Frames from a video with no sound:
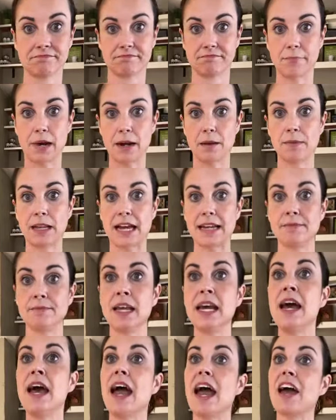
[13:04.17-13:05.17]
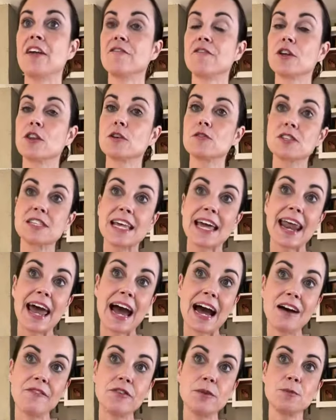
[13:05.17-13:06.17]
Bottom line. And for those that
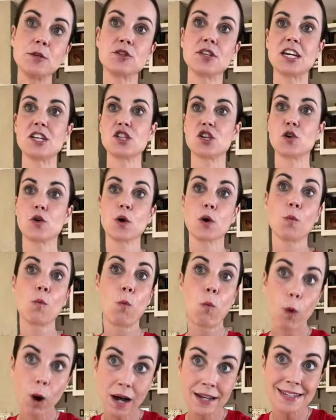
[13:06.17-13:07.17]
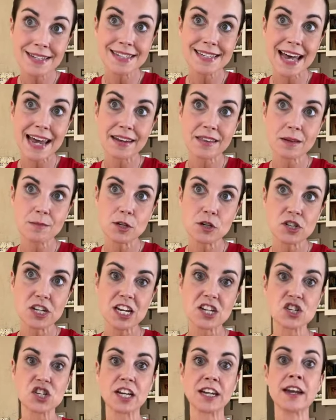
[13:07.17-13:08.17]
have the mutation or one set of the
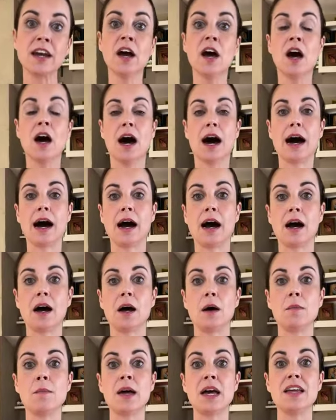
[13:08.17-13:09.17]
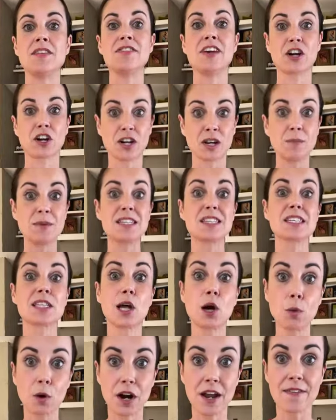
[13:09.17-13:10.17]
mutation, um, they're going to be
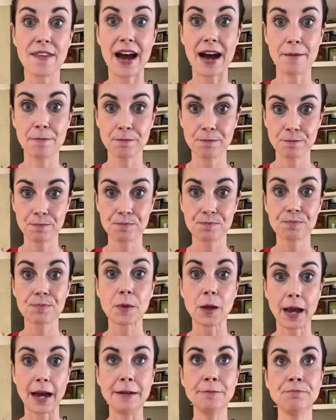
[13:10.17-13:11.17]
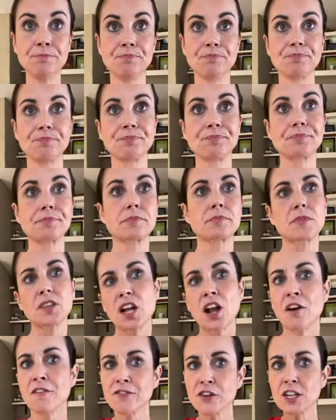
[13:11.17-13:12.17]
slower at that. Okay.
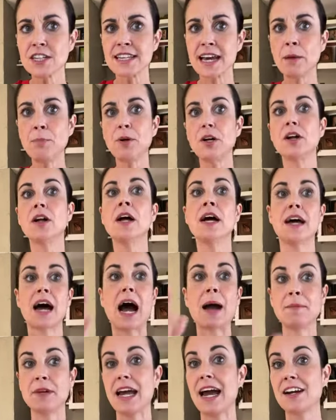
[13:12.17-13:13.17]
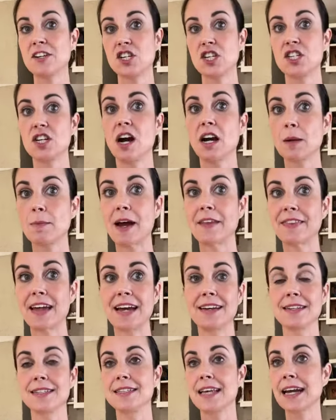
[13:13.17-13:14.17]
For example, I'm going to actually talk about
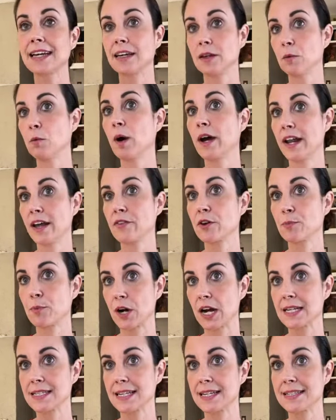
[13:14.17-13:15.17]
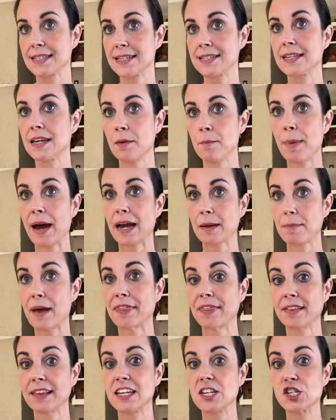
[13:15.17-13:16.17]
that in a second. What other processes impact
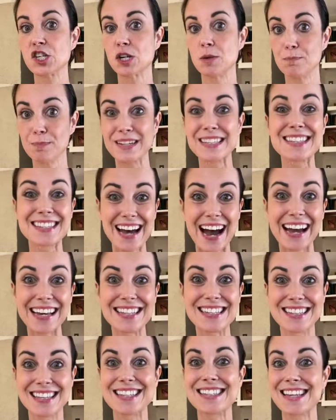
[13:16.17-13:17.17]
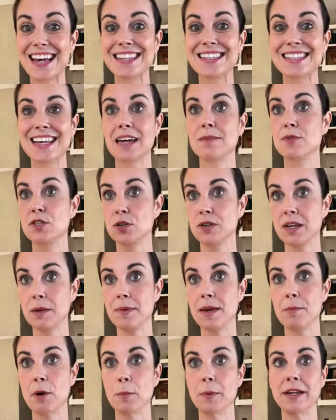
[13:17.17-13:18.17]
methylation besides this enzyme? So give
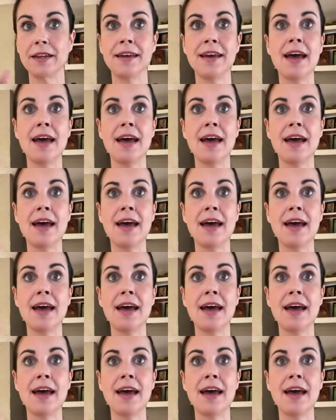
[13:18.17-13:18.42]
me a moment.